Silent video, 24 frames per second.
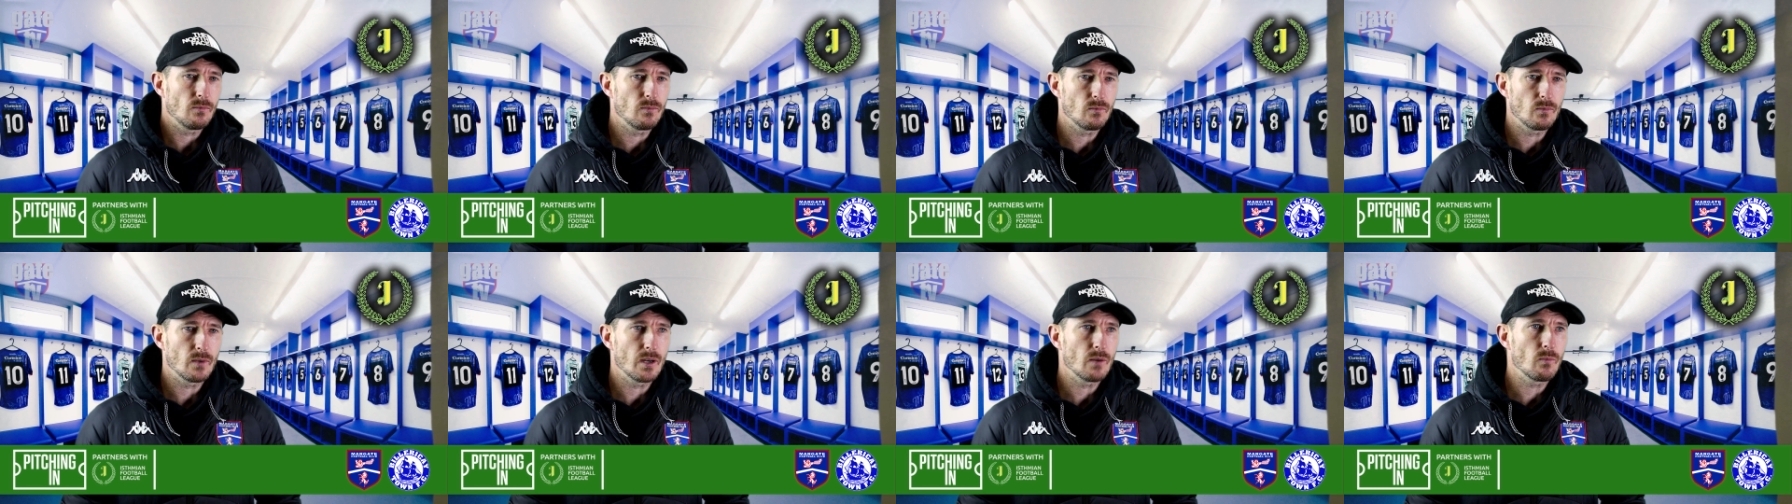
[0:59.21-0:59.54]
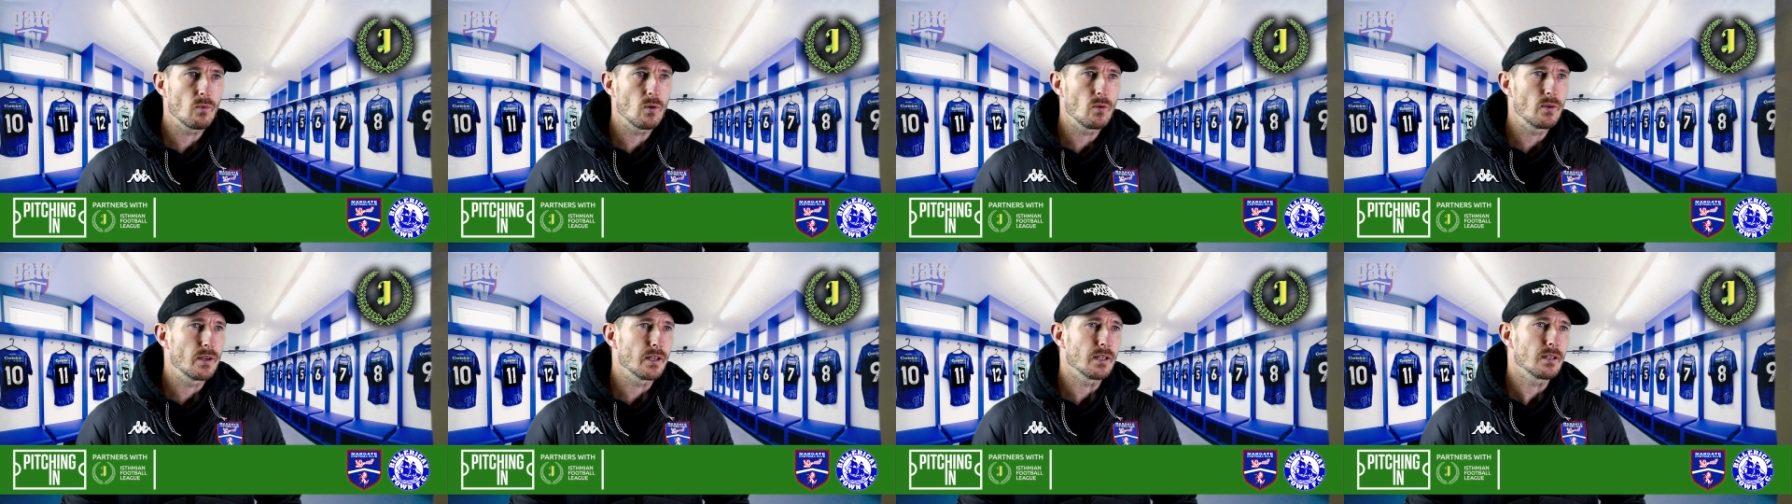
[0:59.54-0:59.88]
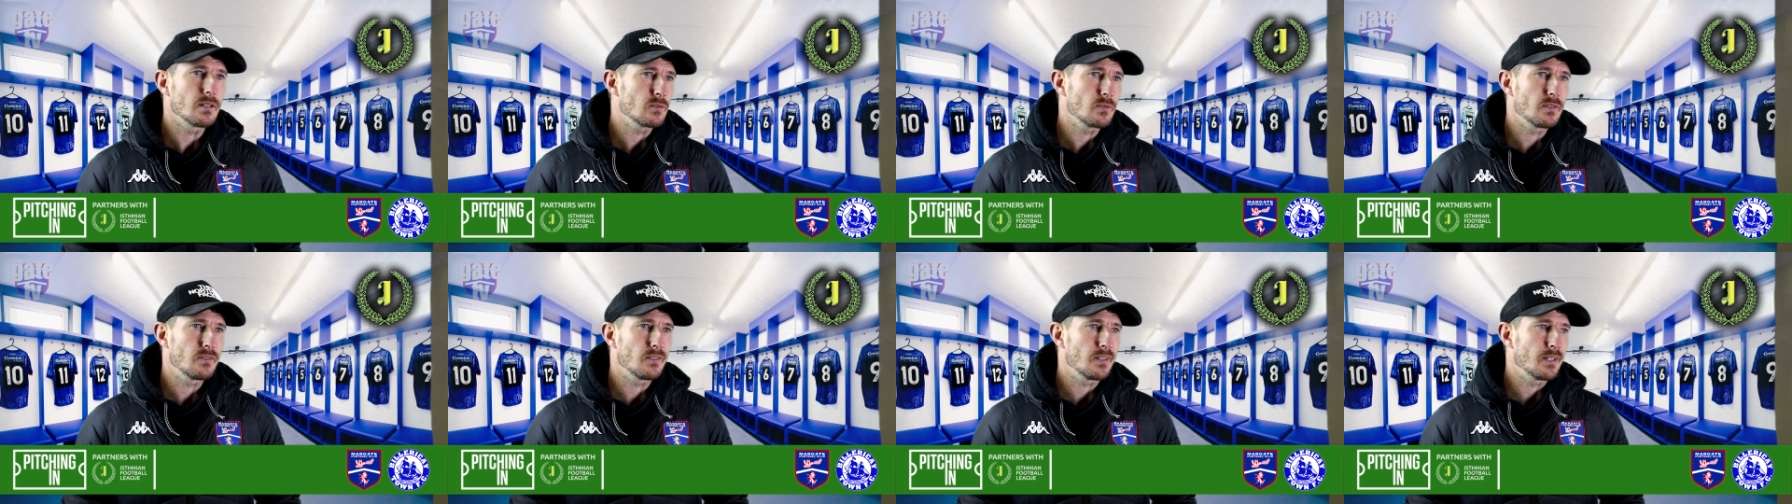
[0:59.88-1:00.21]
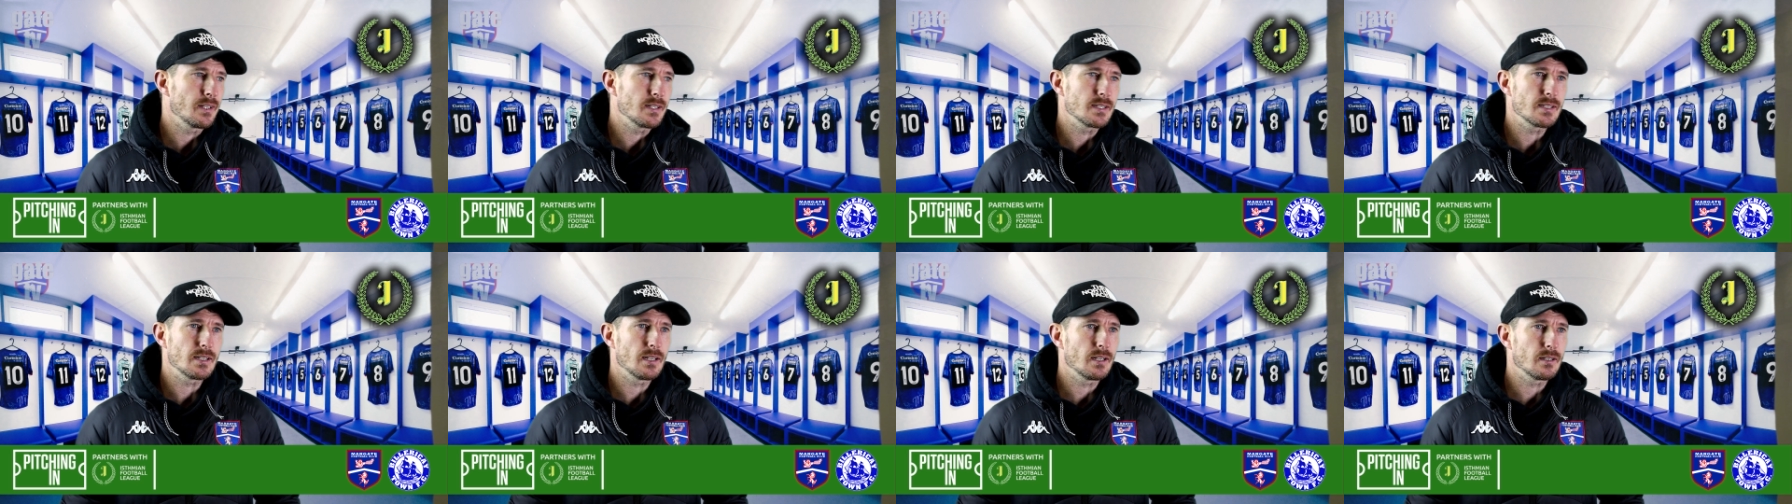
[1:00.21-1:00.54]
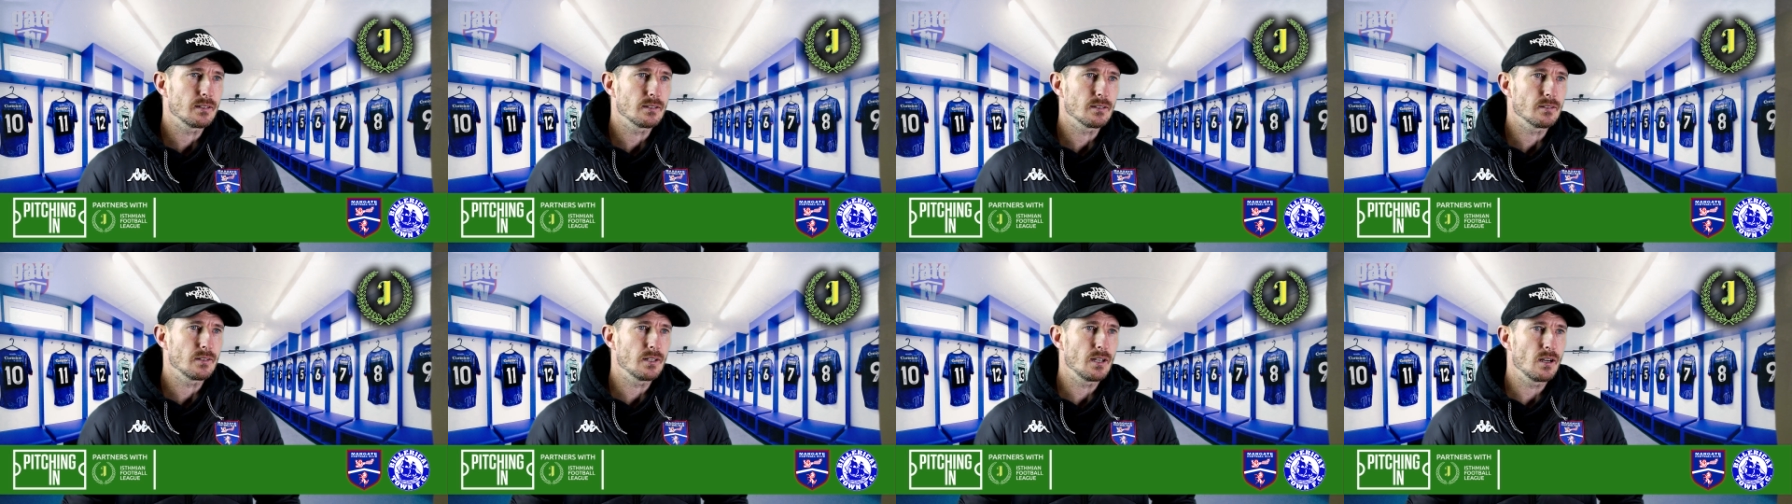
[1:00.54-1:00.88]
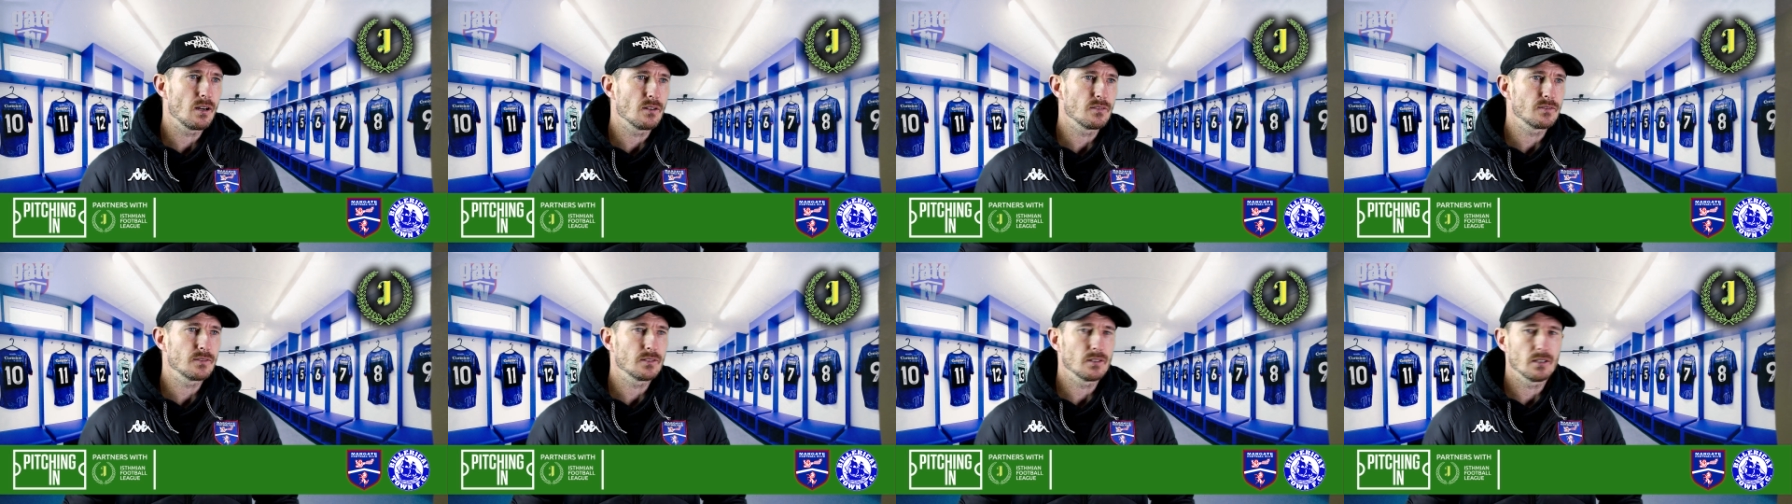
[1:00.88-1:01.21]
we're walking because we think it's the end of the
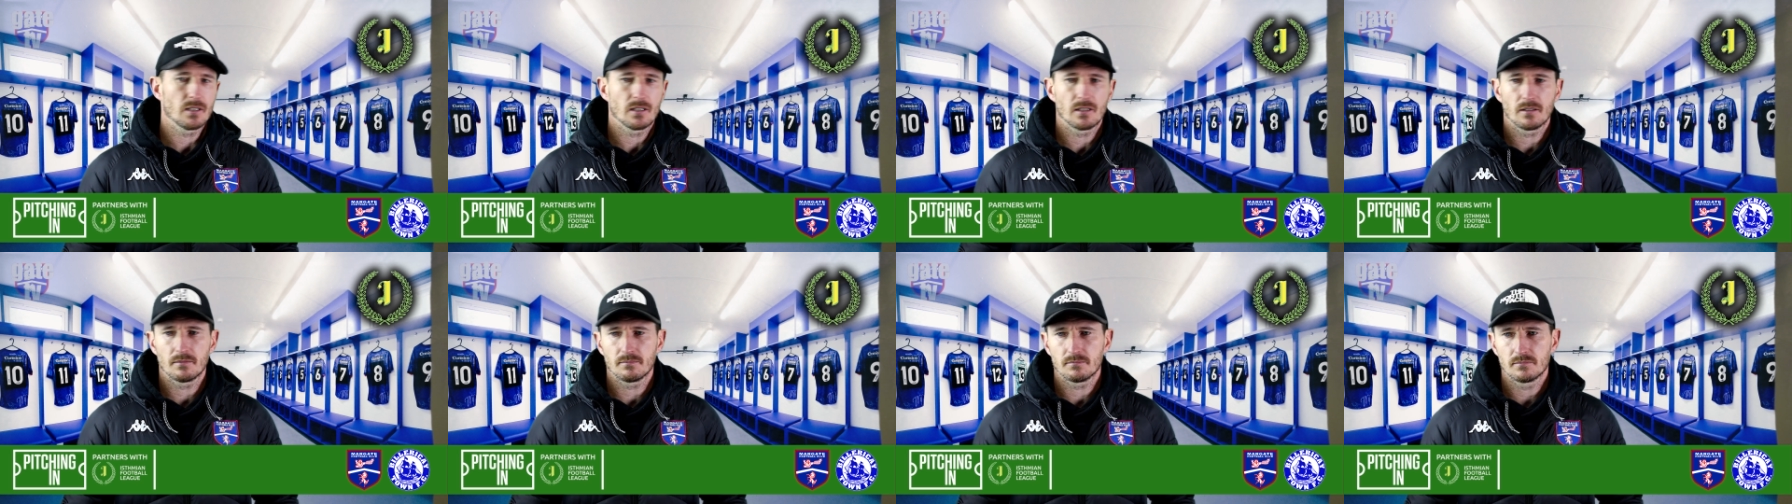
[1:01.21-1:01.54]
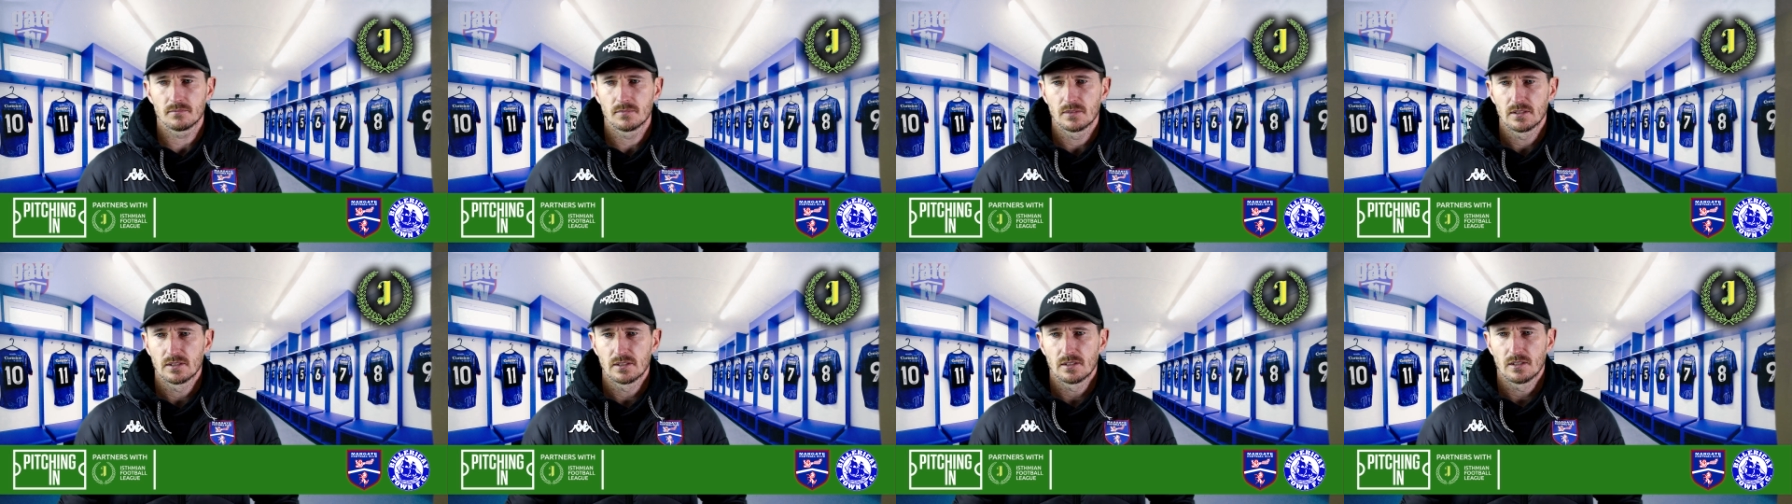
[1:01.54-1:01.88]
half, um,